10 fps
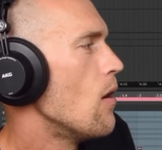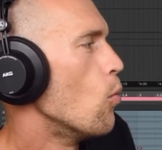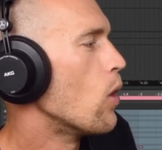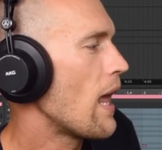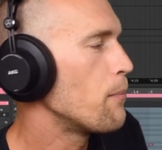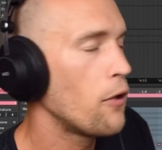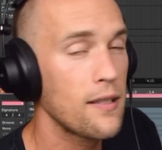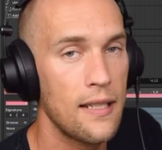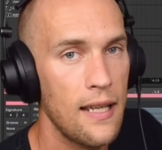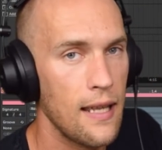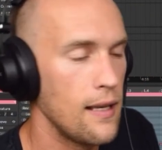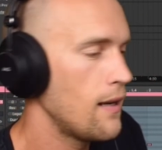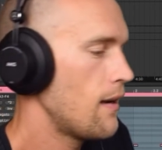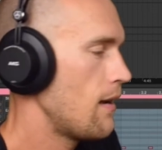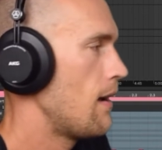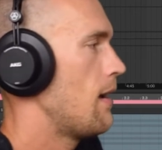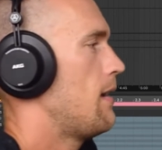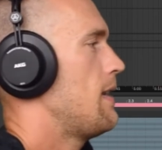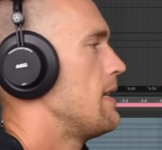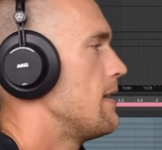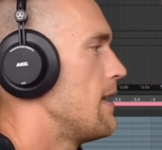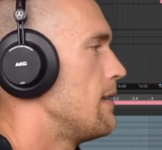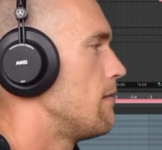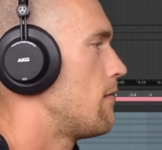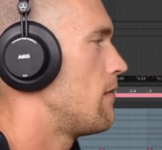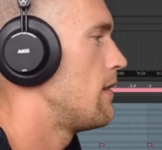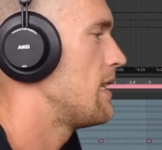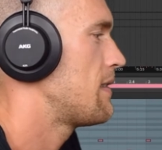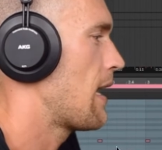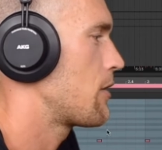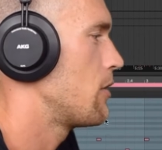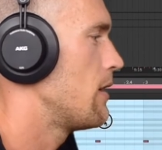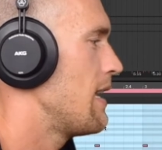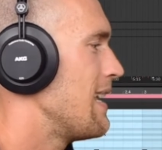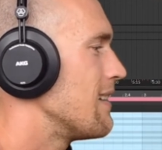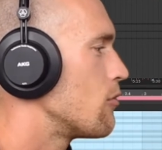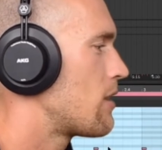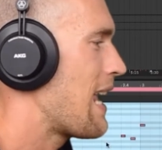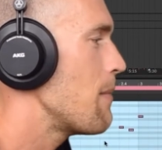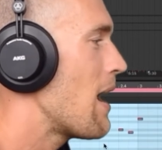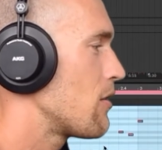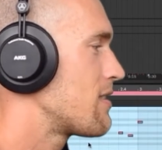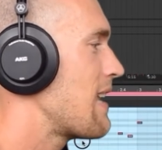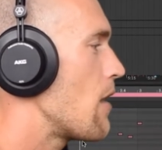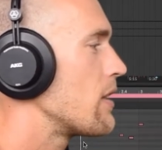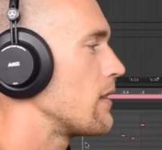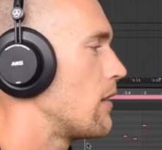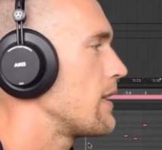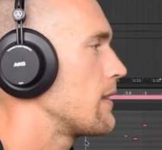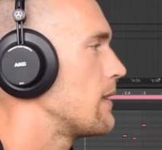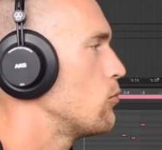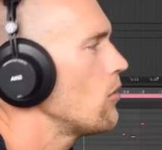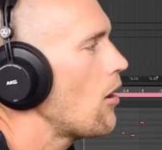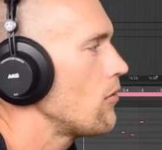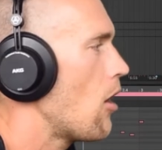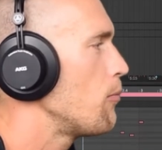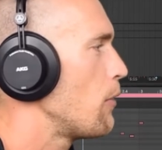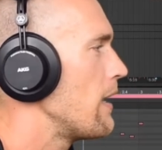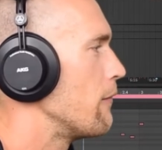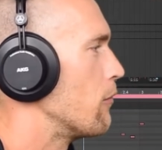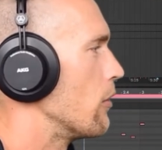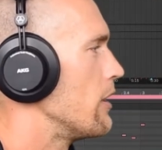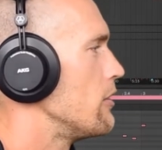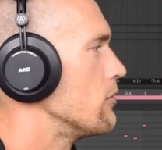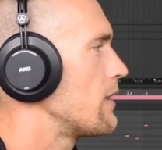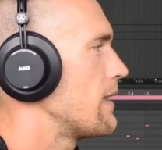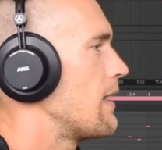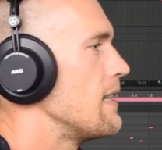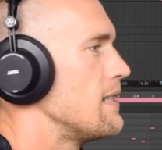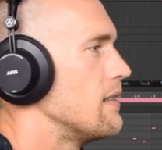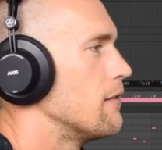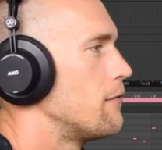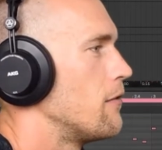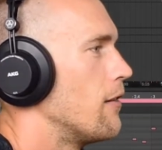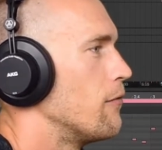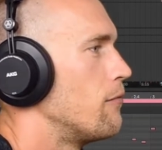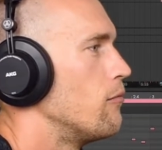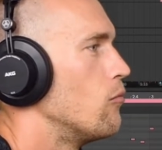when I plugged it in this section, it came out sounding like I'll play it for you and you'll get an idea of